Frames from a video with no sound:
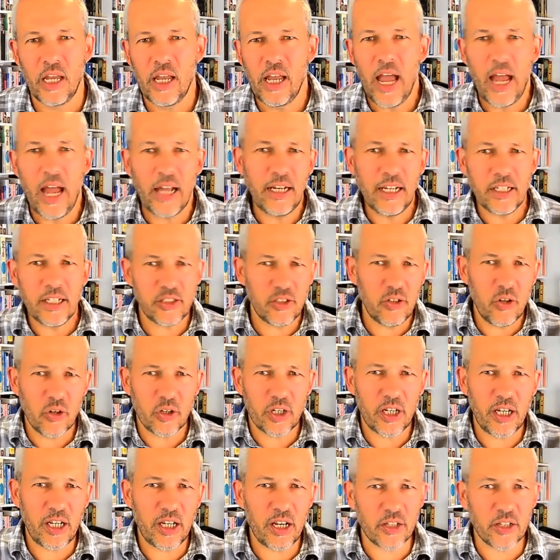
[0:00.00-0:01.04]
And let's not
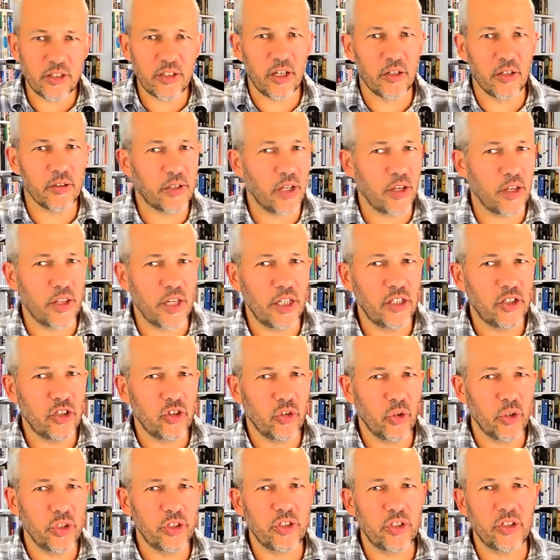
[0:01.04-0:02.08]
kid ourselves that these
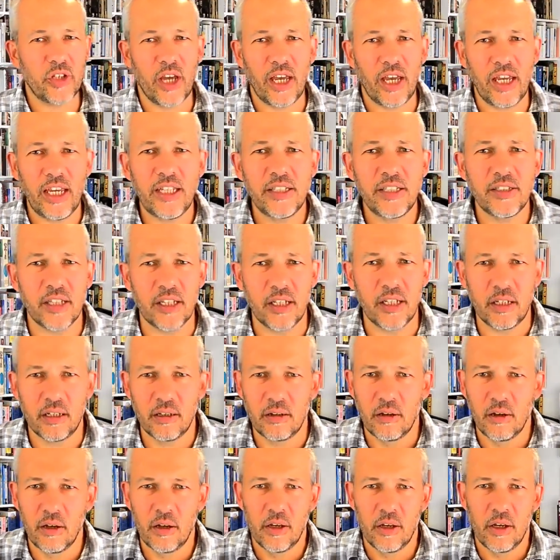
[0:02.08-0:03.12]
choices are easy.
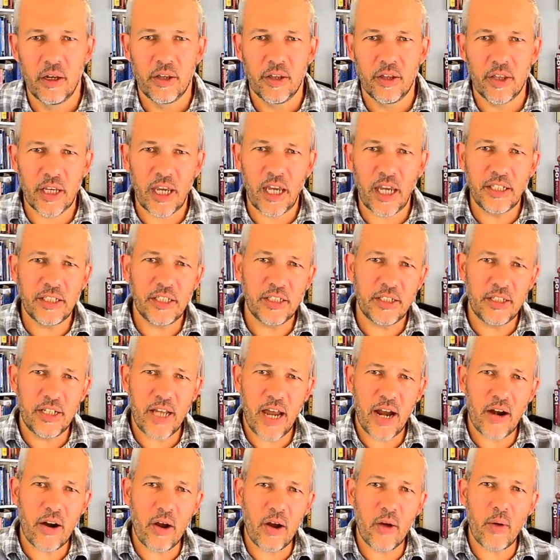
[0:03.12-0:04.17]
The gate is
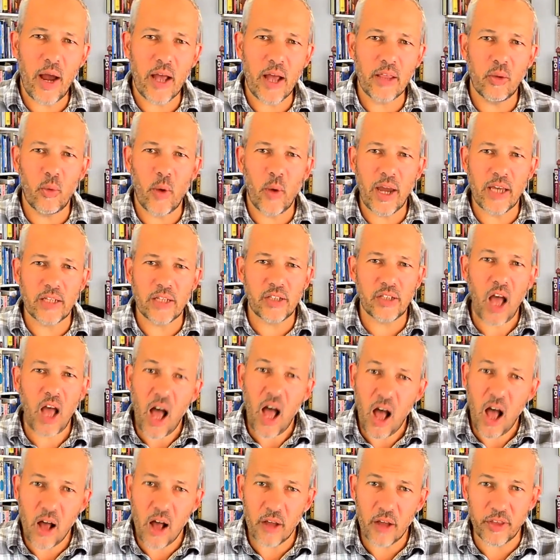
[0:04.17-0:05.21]
narrow and the way is
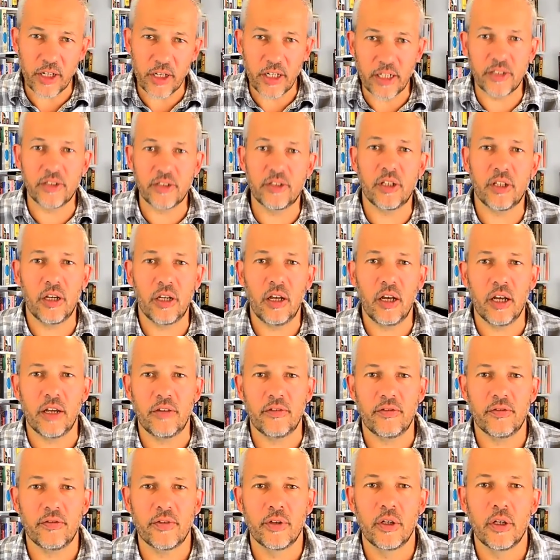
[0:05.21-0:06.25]
hard that leads to
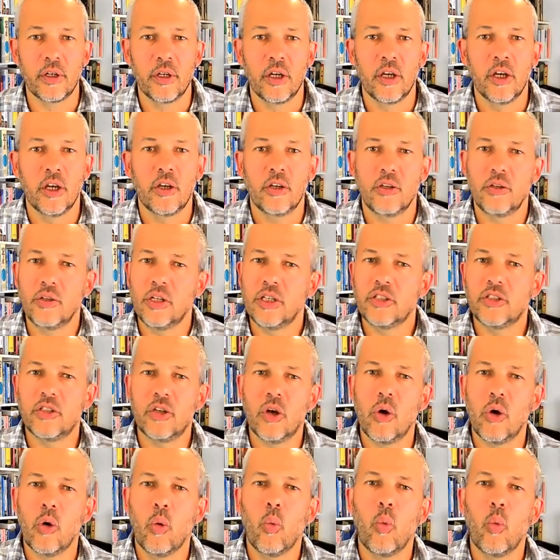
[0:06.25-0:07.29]
life. You need
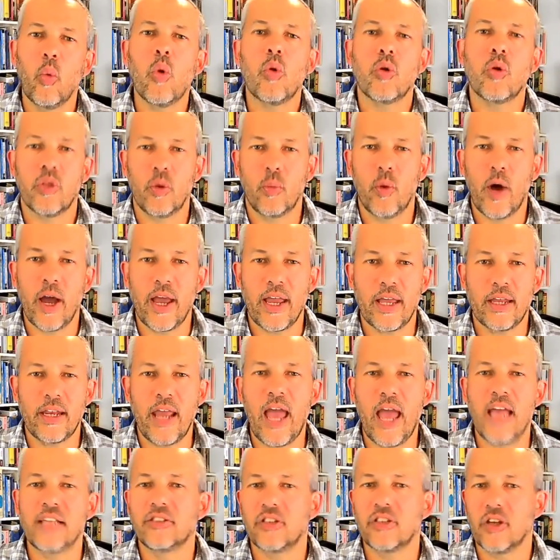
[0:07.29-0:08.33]
to walk the way and
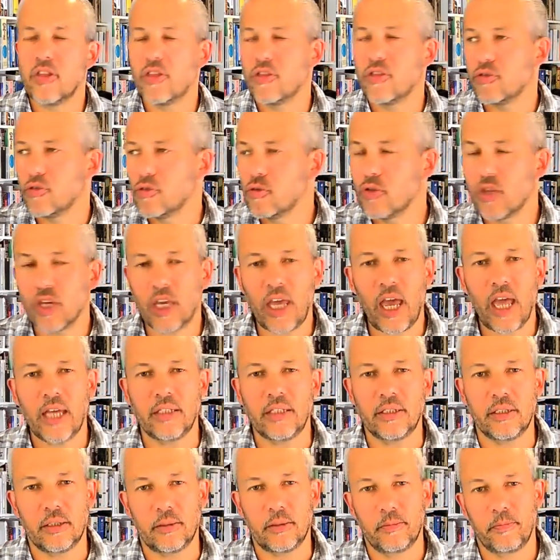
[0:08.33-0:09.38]
enter through the gate.